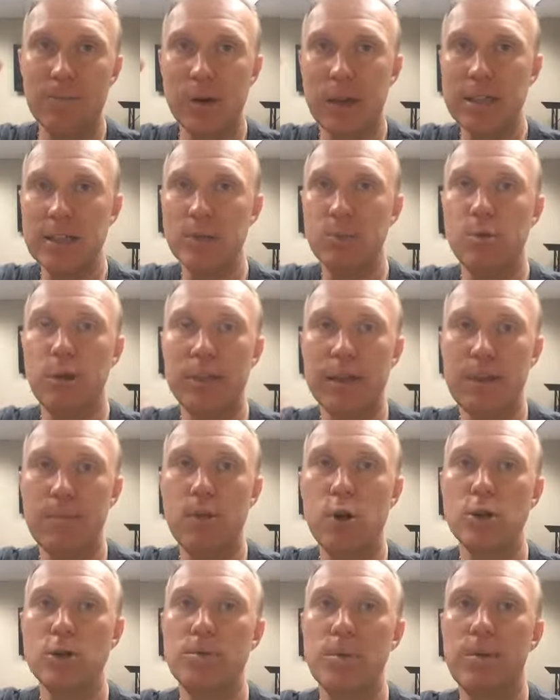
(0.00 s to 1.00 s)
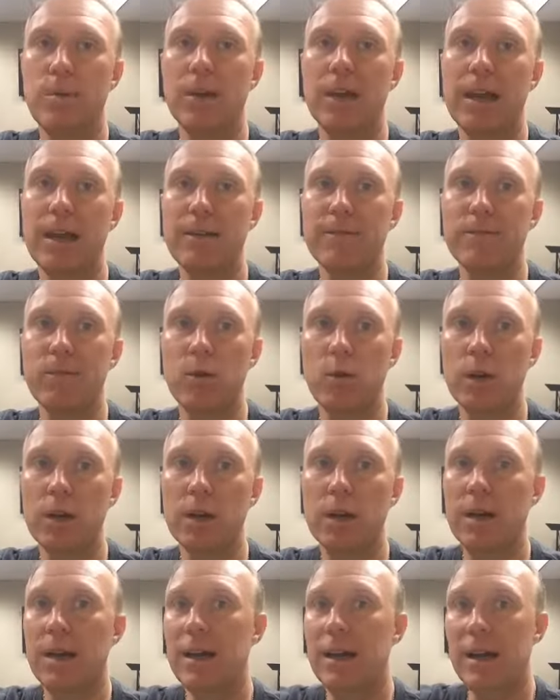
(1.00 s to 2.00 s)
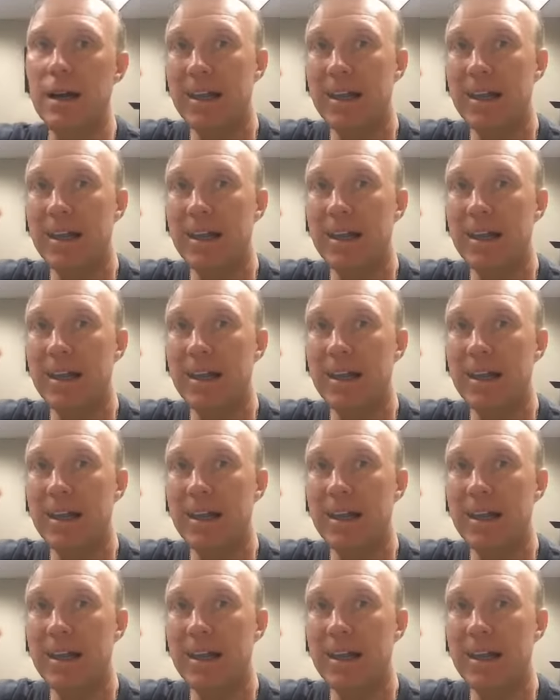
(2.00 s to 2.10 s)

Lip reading: price point that most people can't afford,